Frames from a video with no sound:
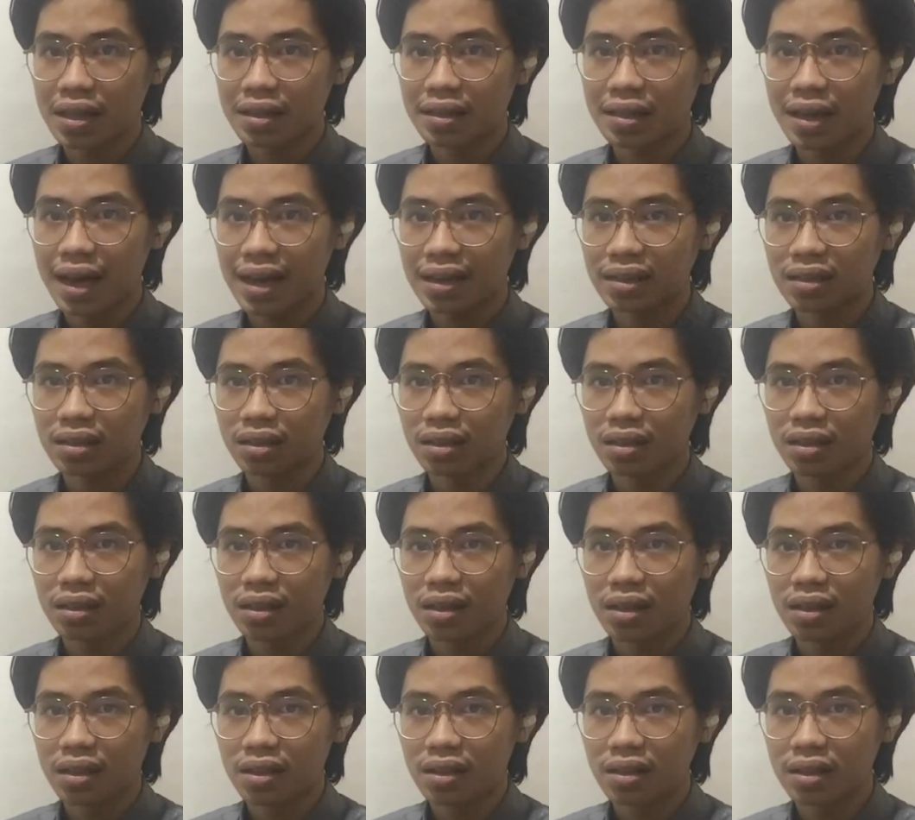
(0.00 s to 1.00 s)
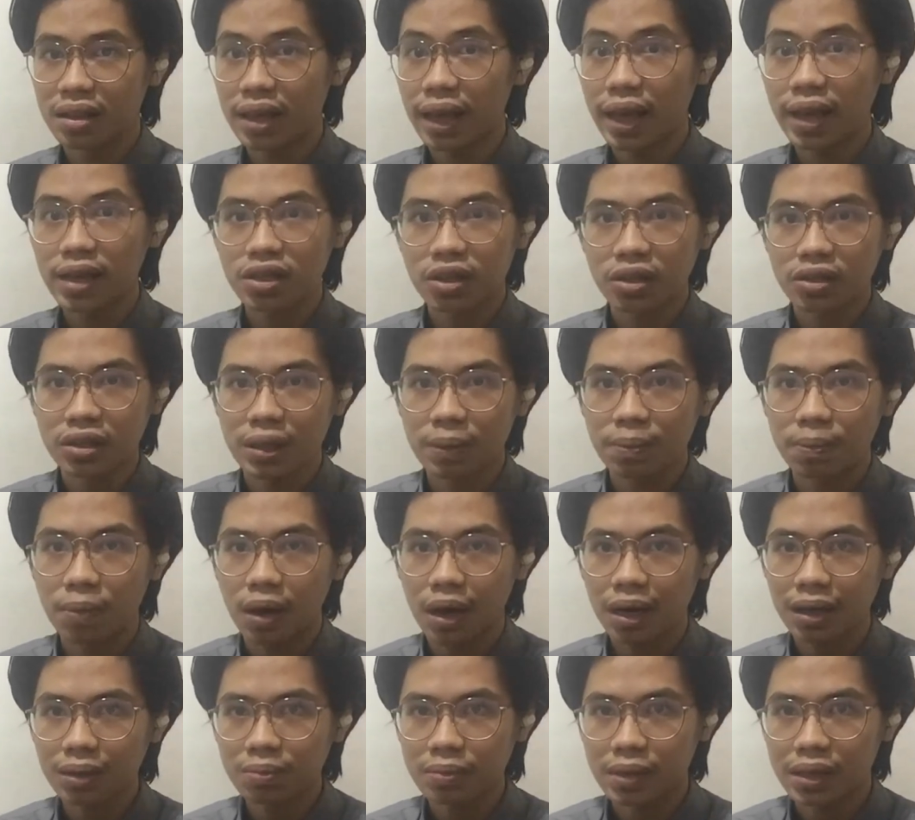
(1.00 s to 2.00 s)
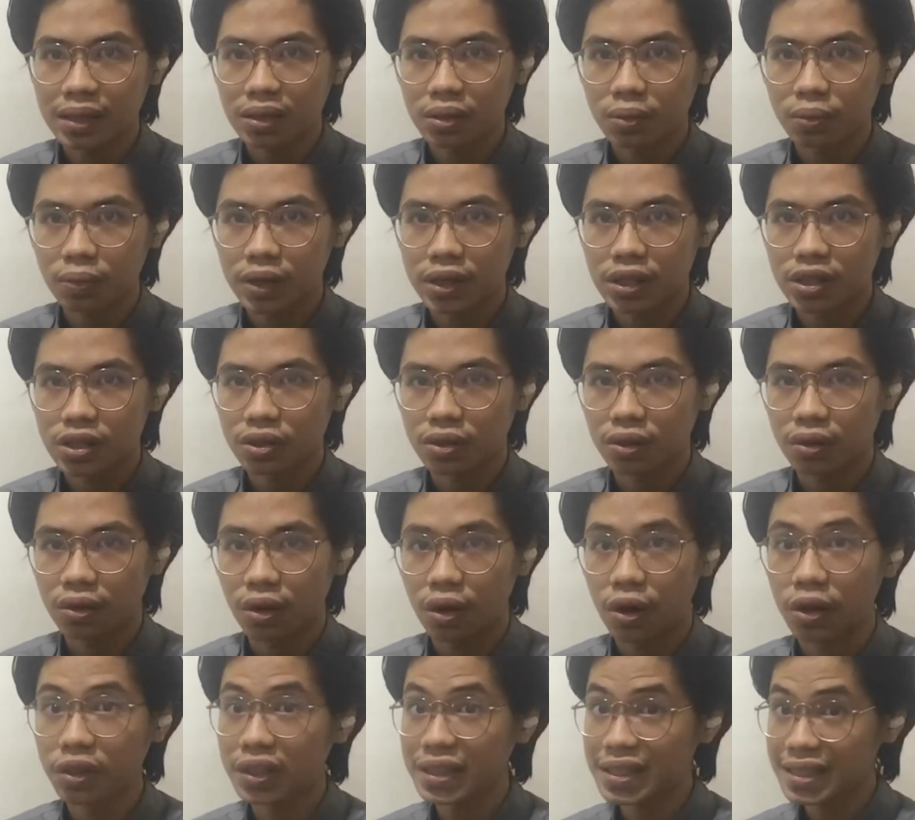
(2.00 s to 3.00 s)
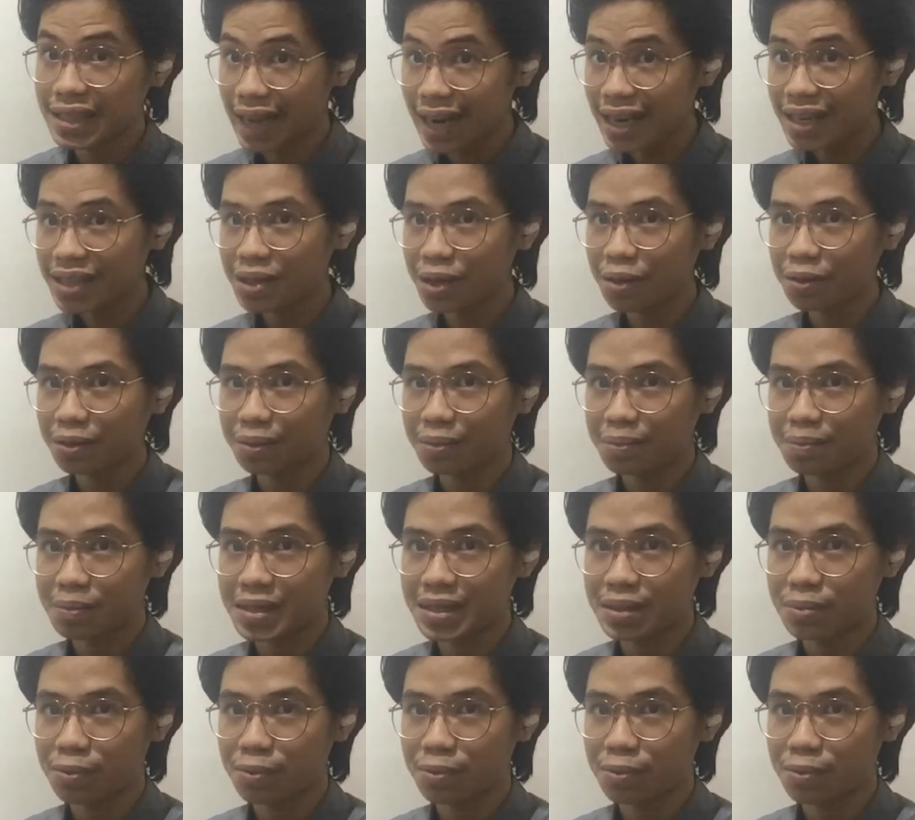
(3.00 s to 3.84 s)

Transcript: that the HR department, which on the side note Ms.